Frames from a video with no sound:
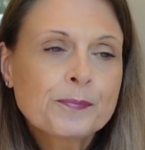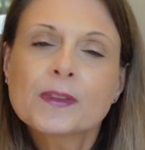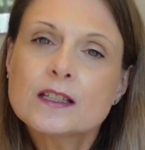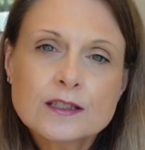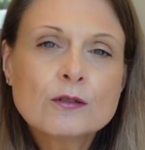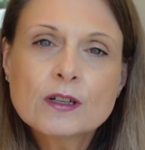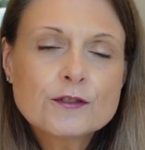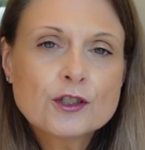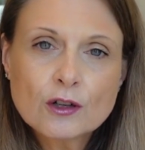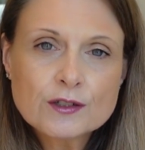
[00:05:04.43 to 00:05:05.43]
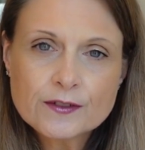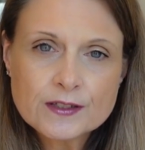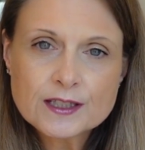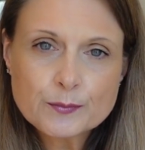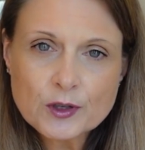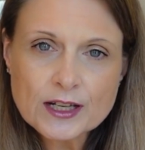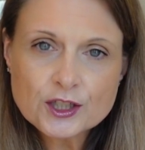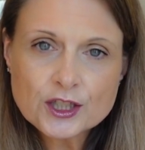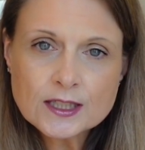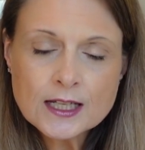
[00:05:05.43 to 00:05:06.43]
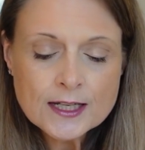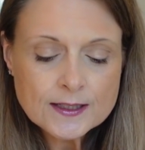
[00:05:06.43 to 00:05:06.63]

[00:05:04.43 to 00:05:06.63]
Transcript: It still gives you lots of inspiration,